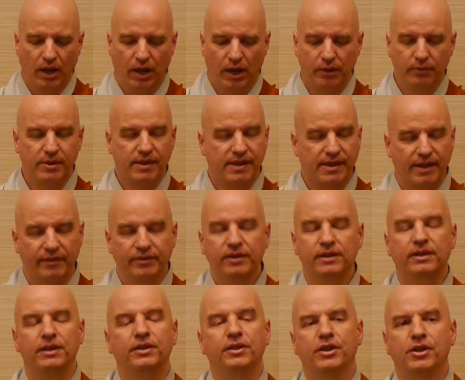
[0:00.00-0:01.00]
He was
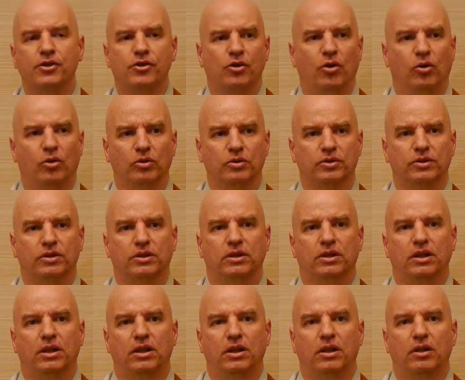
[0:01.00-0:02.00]
17 years old
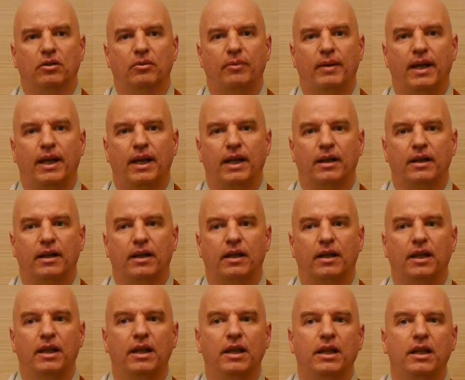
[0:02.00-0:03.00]
when
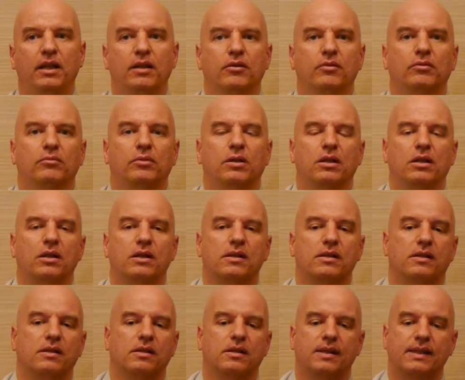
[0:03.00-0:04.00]
he
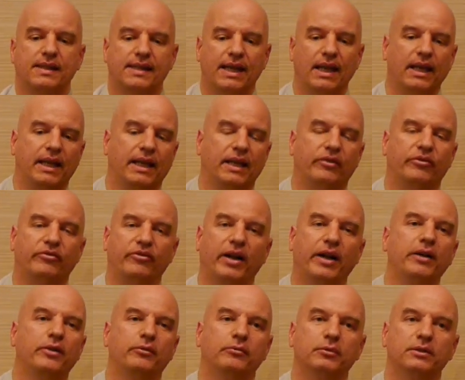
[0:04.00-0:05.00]
was selling
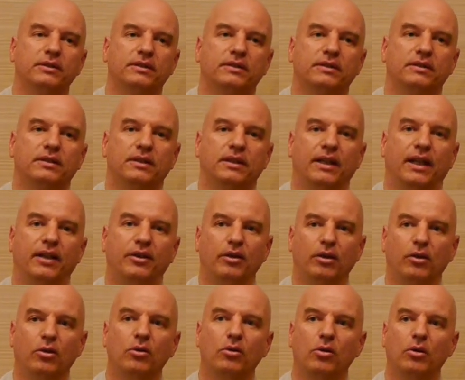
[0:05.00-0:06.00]
firewood at the
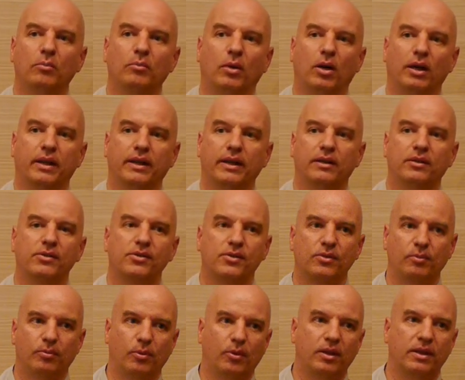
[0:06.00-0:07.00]
local market to
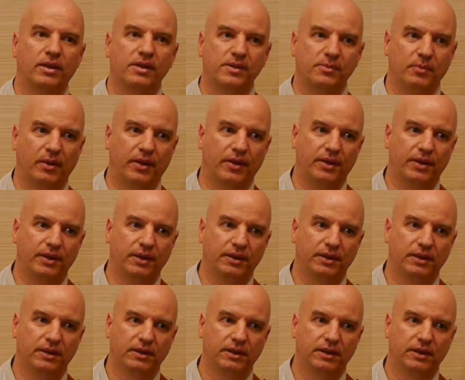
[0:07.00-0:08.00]
support his mother.
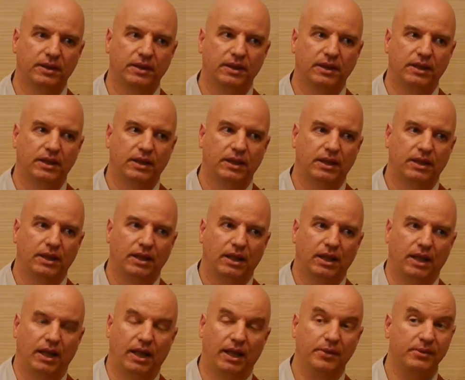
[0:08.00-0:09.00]

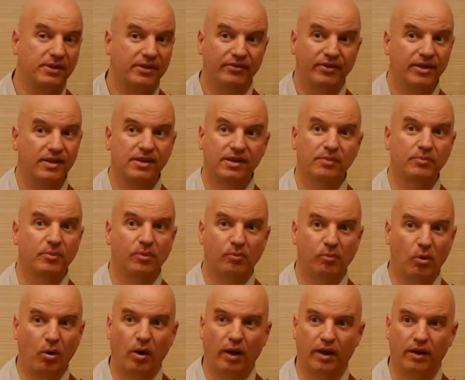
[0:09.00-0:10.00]
And he was a very simple
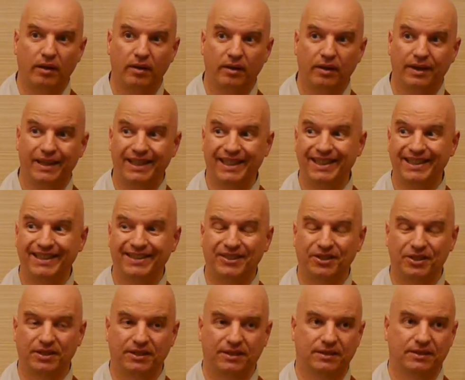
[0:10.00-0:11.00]
boy,
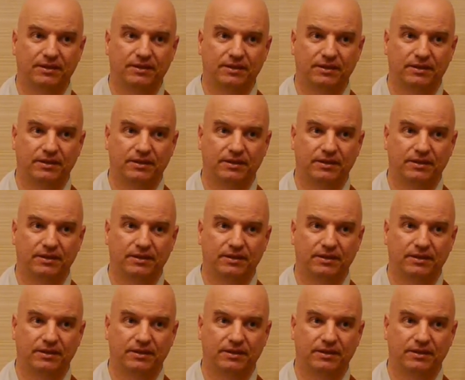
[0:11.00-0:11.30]
illiterate.